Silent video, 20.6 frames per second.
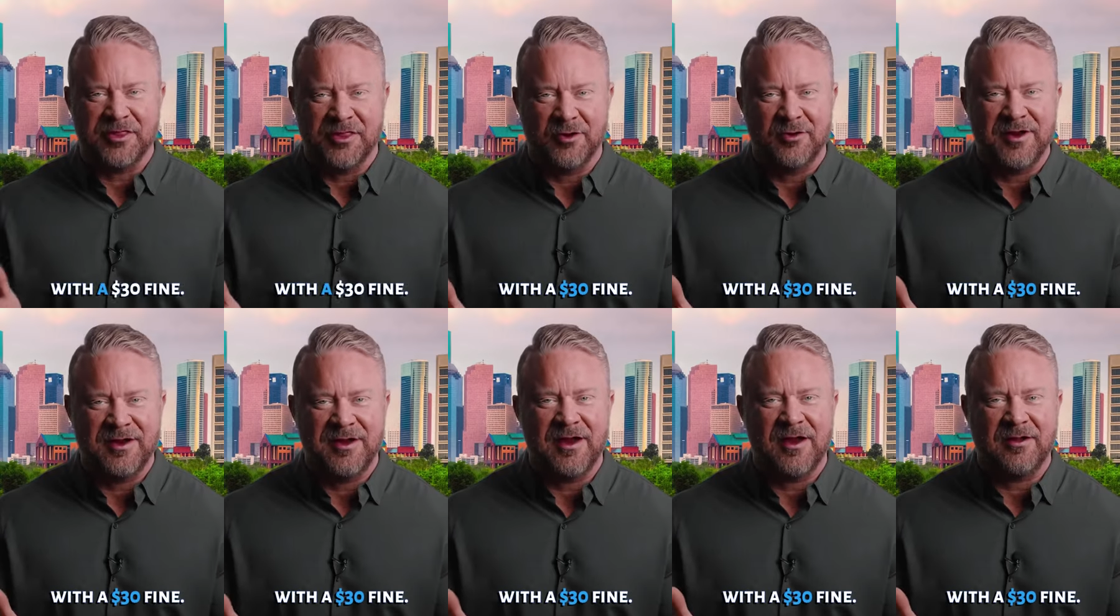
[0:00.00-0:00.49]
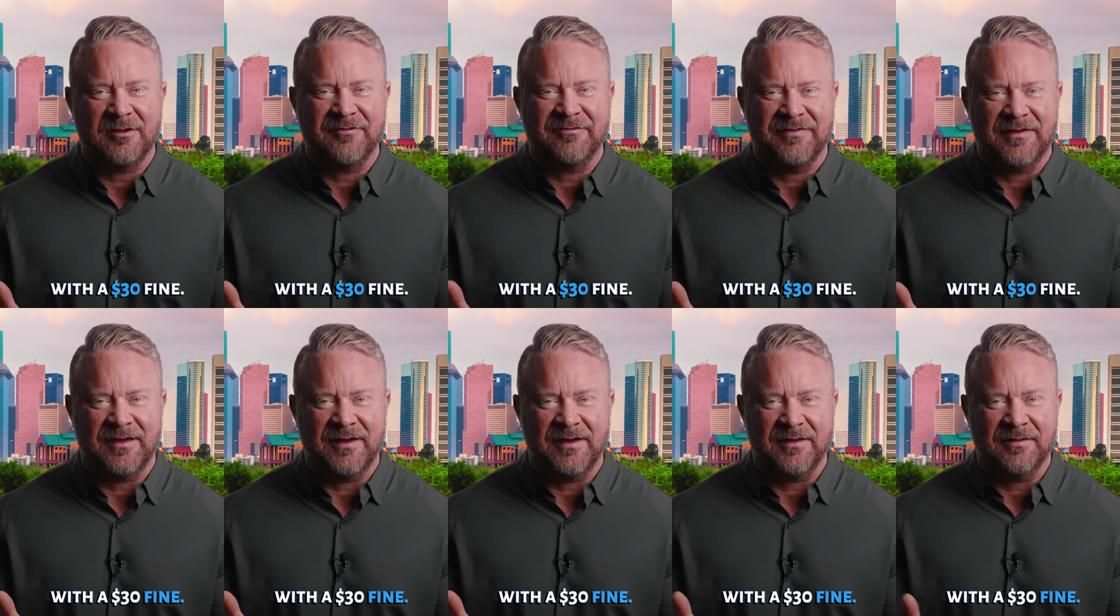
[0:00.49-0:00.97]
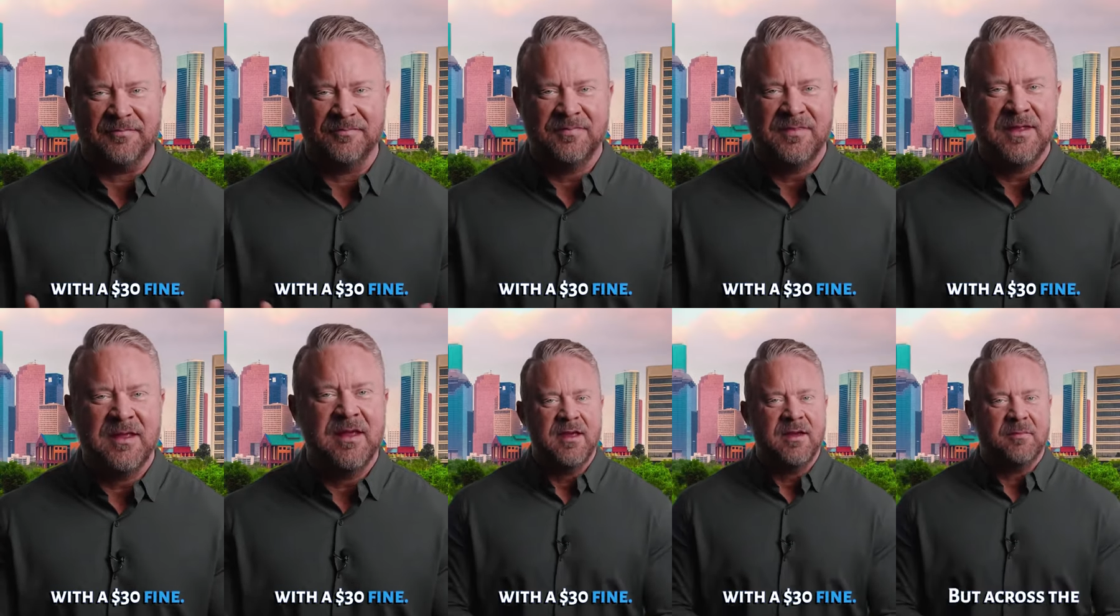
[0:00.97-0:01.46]
with a $30 fine.
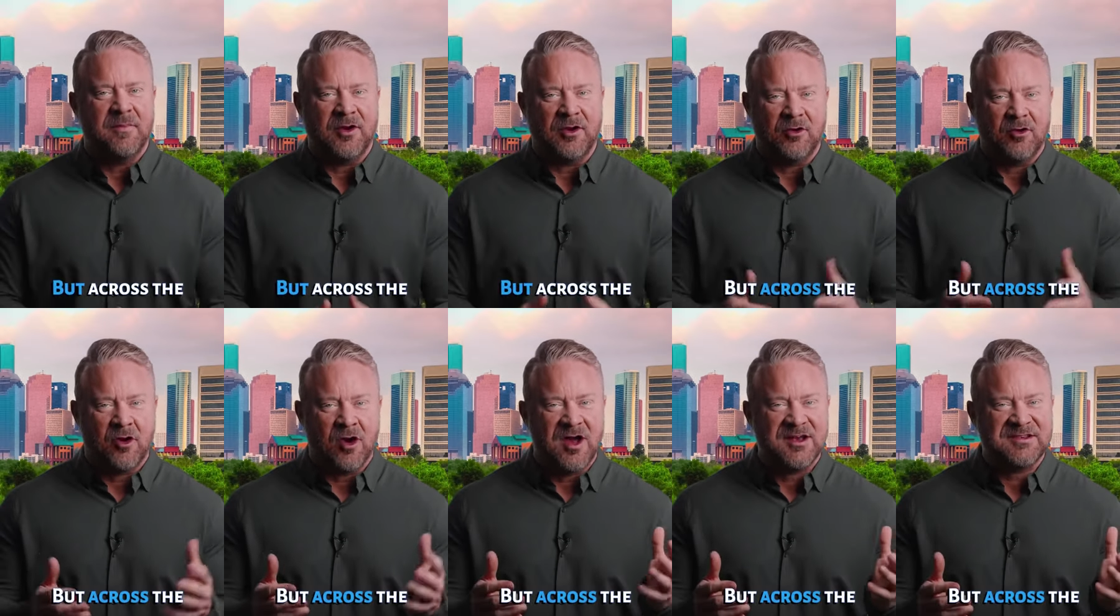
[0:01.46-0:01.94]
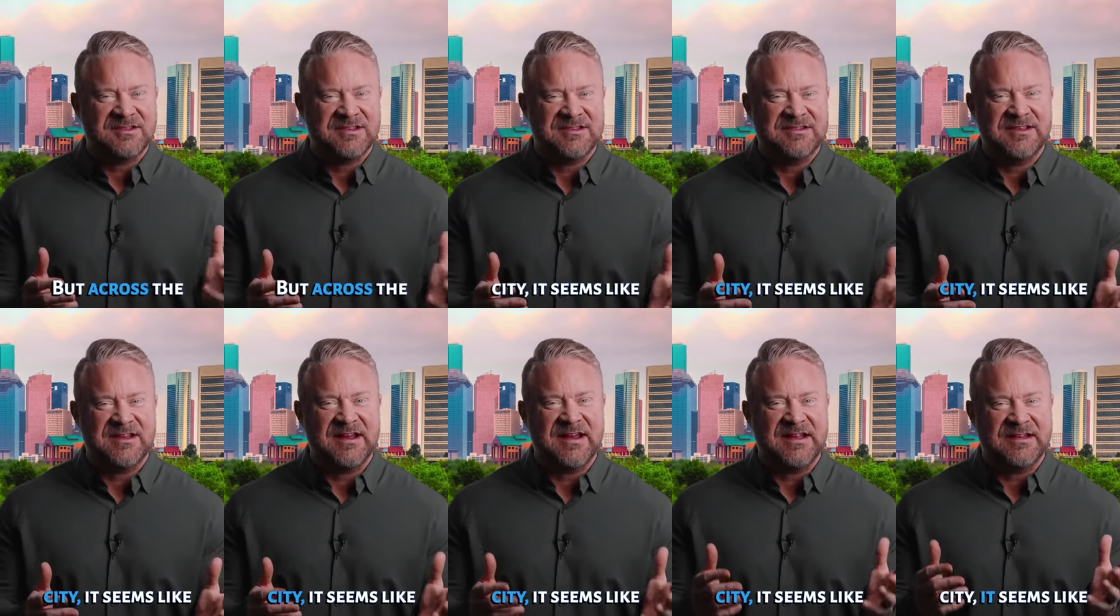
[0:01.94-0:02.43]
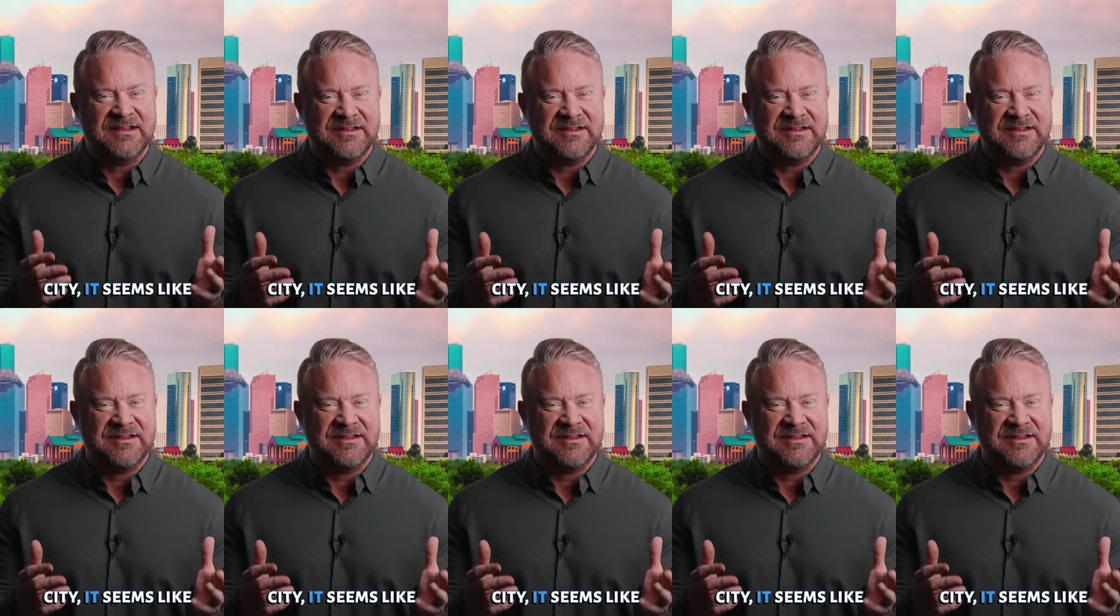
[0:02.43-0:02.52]
But across the city,